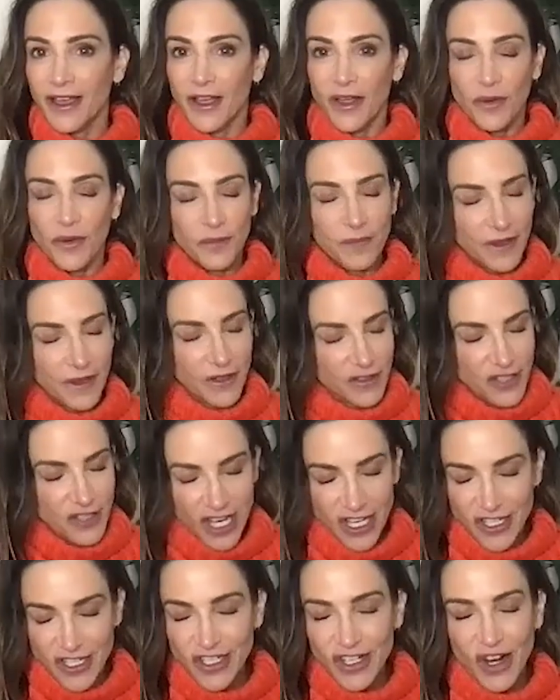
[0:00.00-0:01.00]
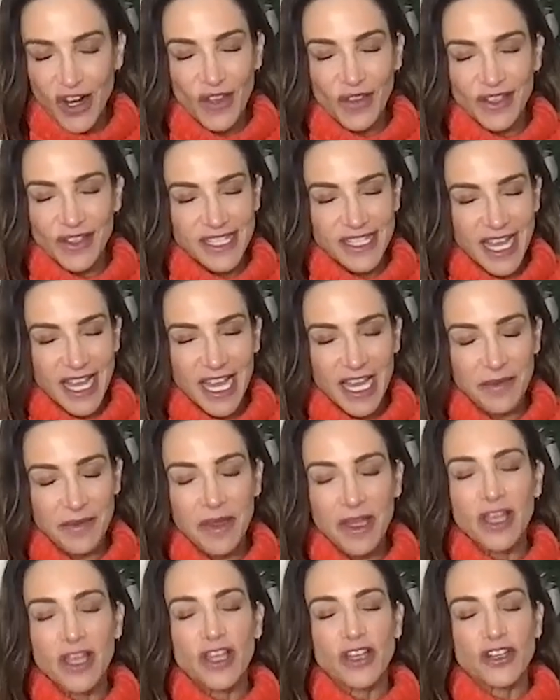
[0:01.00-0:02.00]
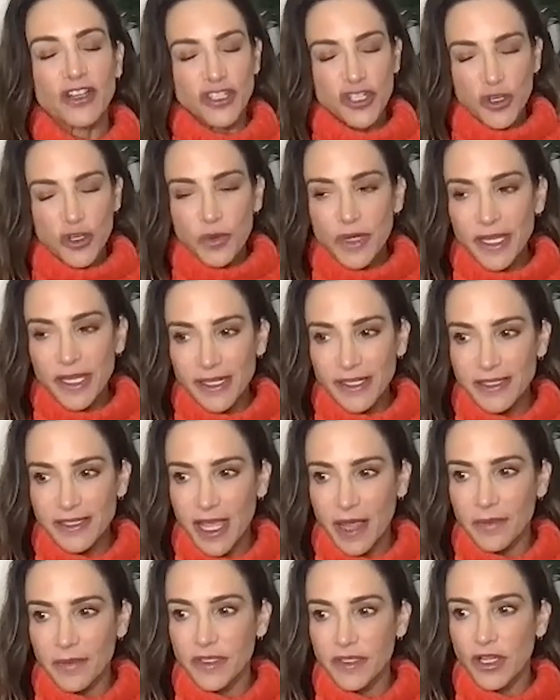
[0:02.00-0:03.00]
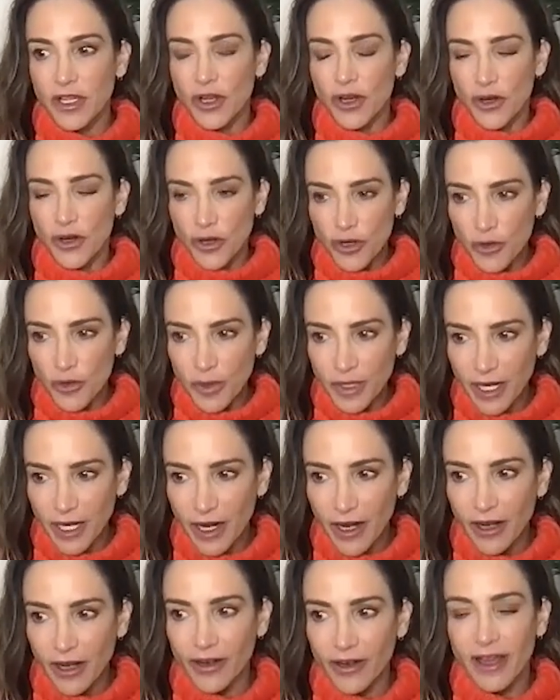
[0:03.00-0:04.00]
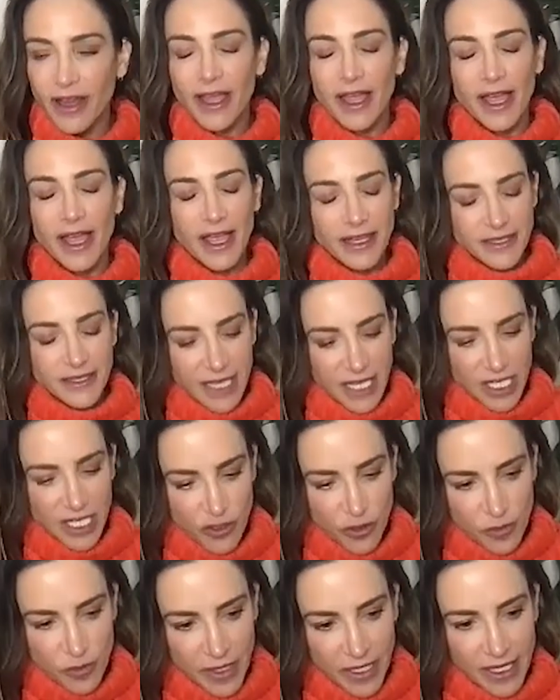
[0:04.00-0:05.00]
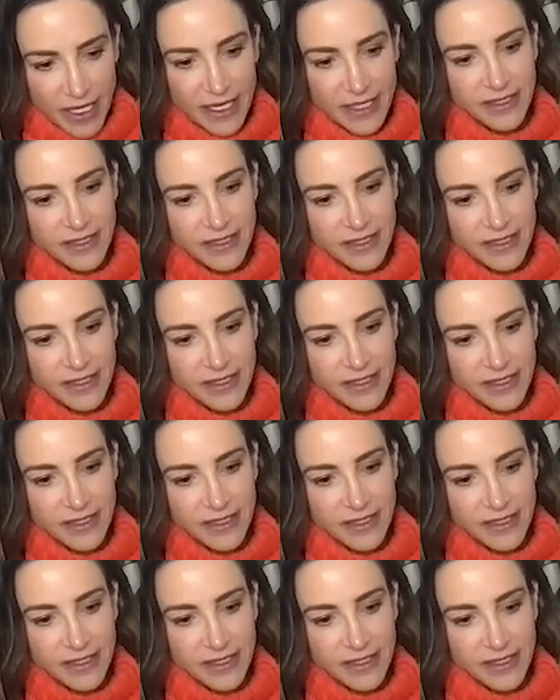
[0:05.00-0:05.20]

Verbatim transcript: they're changing all the time. Do we accept who we are, as sexual beings